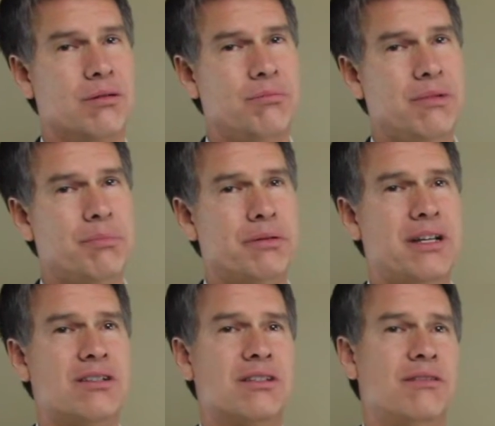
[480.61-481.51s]
may
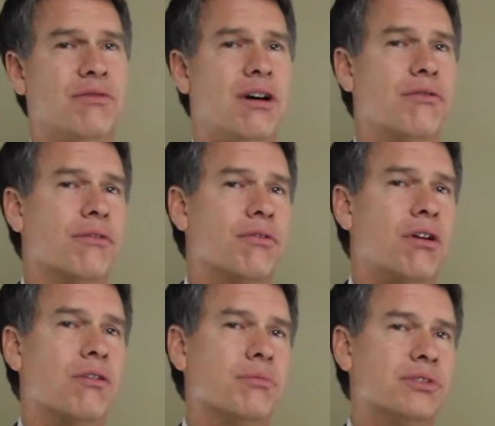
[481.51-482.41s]
potentially involved in the
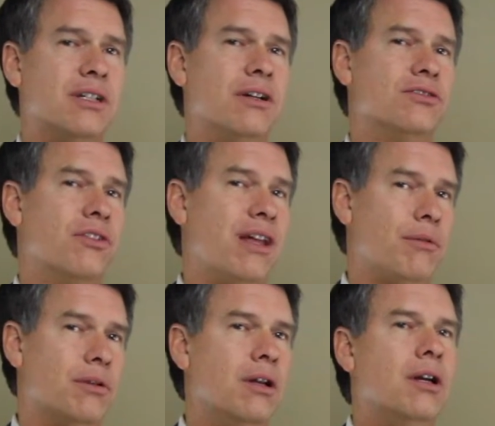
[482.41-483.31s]
fraud themselves, so that
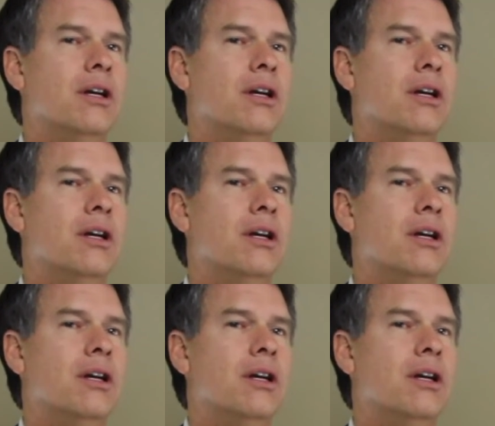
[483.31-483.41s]
would